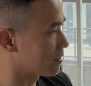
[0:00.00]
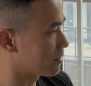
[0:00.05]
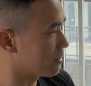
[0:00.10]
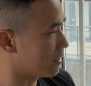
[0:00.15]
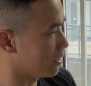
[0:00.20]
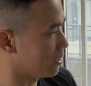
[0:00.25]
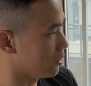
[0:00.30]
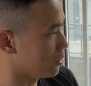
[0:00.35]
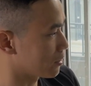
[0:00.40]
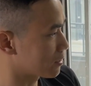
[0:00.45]

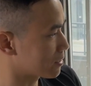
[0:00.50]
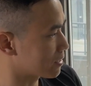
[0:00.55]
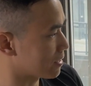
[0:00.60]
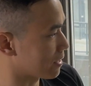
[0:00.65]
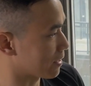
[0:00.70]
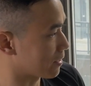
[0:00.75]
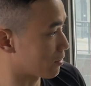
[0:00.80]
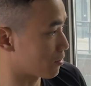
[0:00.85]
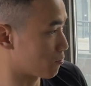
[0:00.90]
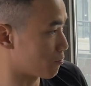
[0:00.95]
it looks
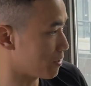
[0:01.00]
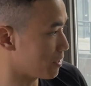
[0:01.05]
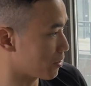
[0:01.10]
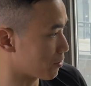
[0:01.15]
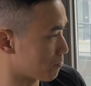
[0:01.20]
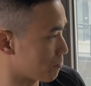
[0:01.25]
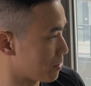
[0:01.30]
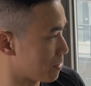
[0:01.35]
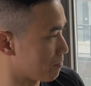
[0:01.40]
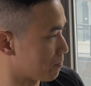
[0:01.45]
like 3
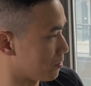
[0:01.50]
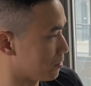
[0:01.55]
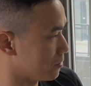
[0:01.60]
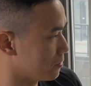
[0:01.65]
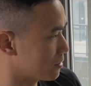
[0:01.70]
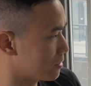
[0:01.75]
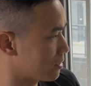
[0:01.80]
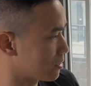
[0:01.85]
other people,